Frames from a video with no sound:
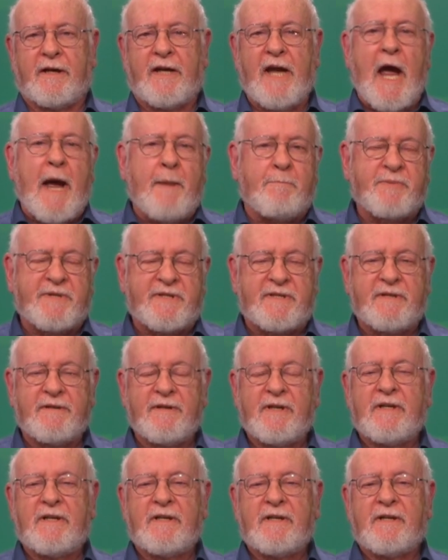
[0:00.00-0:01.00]
gaps
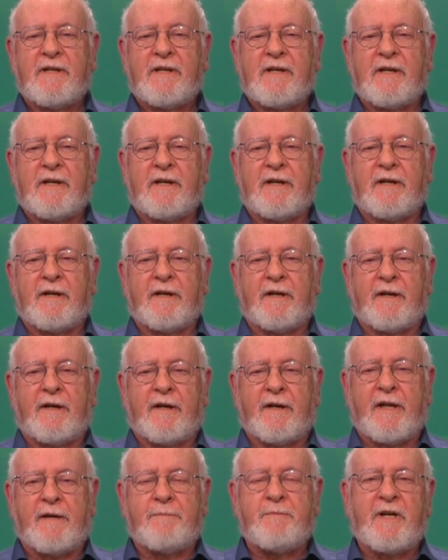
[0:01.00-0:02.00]

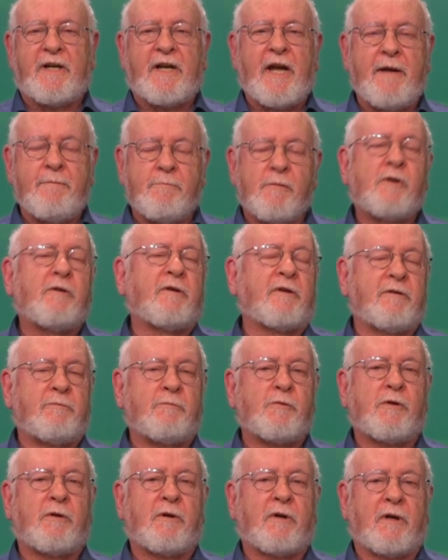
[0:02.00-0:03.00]
that became more
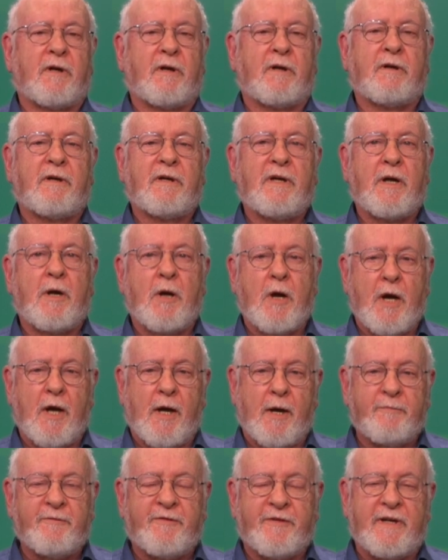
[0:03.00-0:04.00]
and more
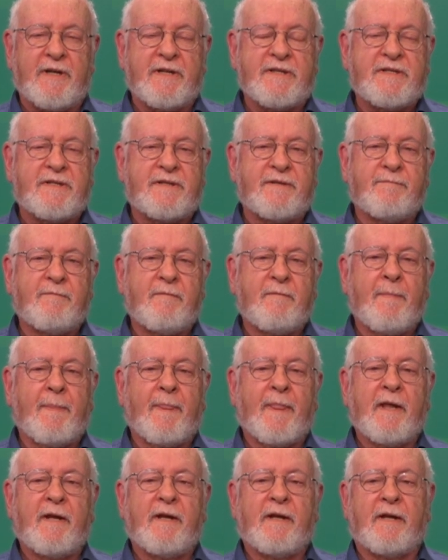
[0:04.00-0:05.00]
obvious
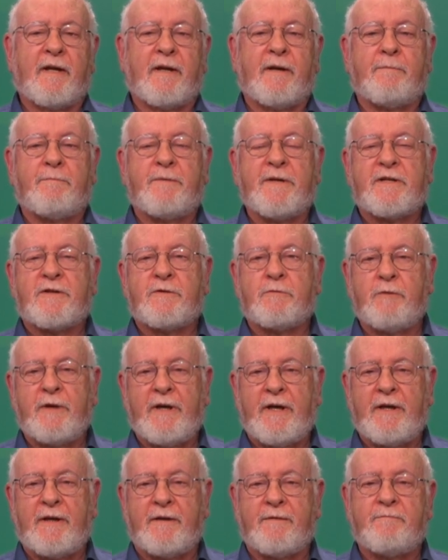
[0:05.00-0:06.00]

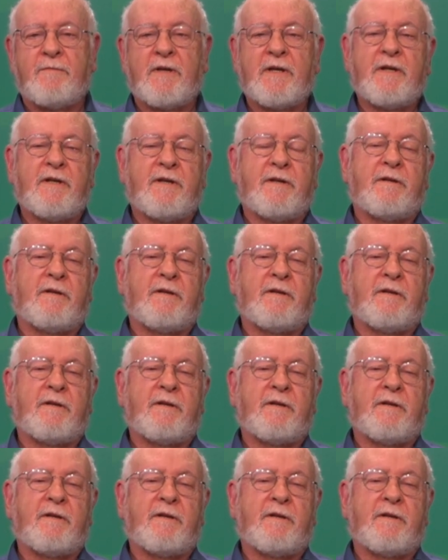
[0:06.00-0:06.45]
between